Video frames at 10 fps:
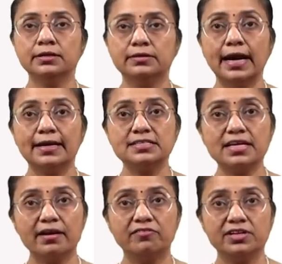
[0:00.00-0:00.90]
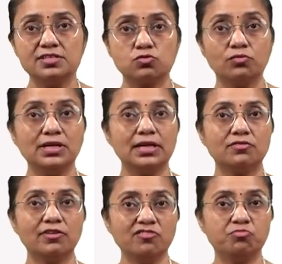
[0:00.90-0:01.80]
that is average, so we
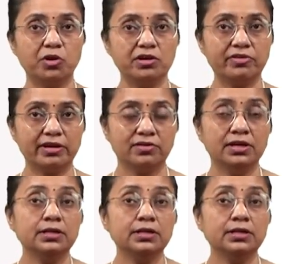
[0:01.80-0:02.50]
get 5.5.